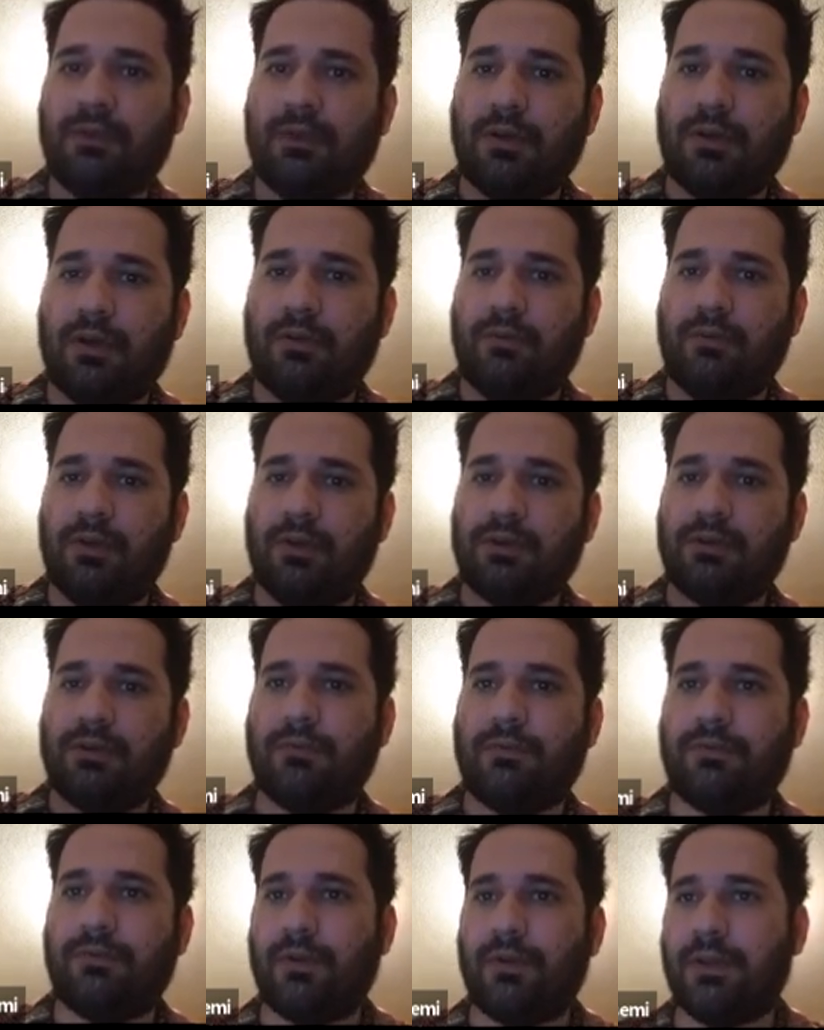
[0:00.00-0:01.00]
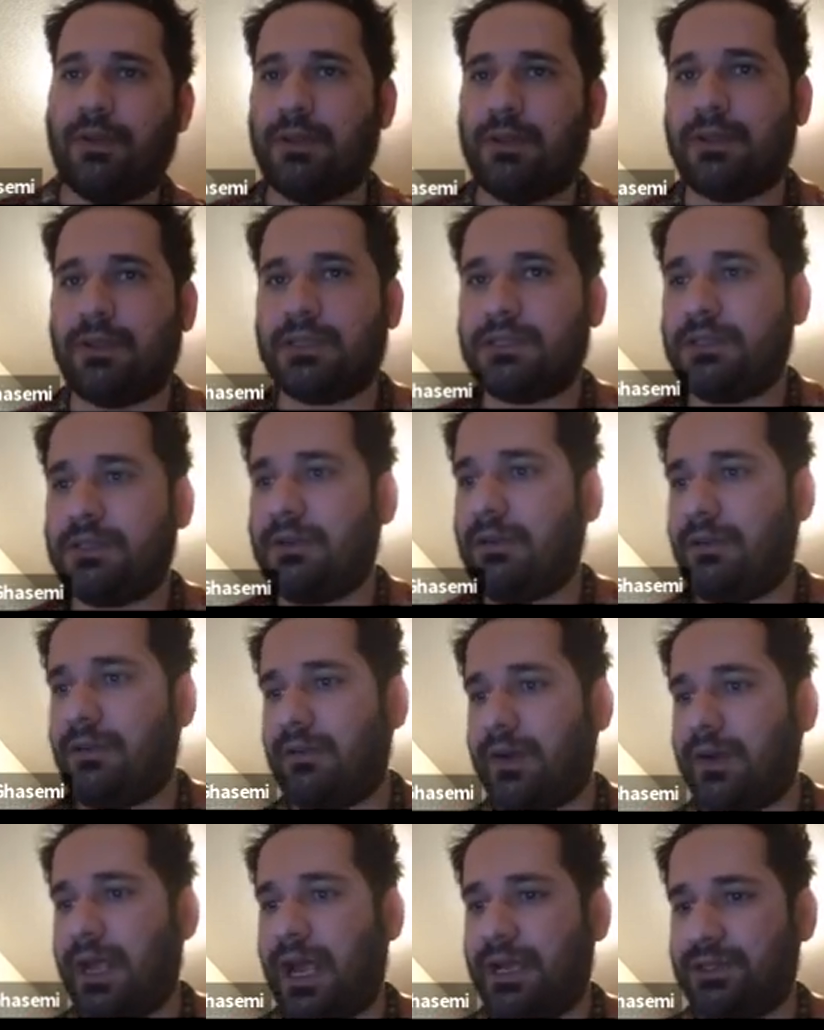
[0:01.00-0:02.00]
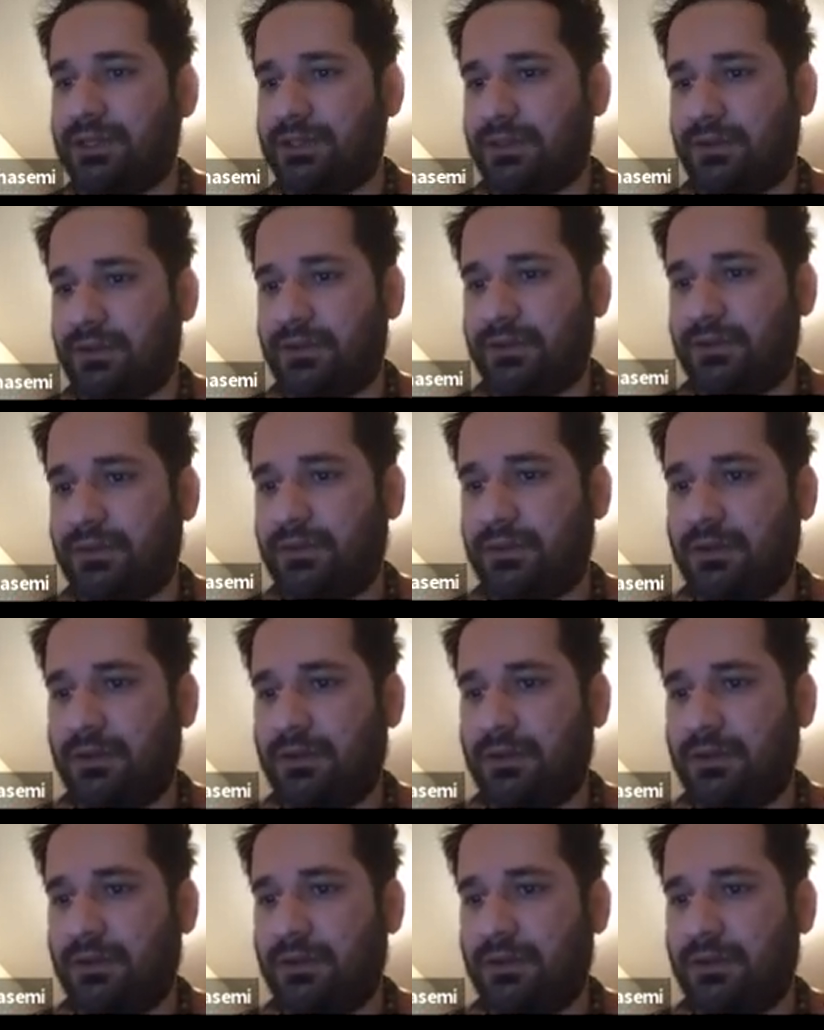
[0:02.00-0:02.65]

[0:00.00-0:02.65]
I want to find the external reactions.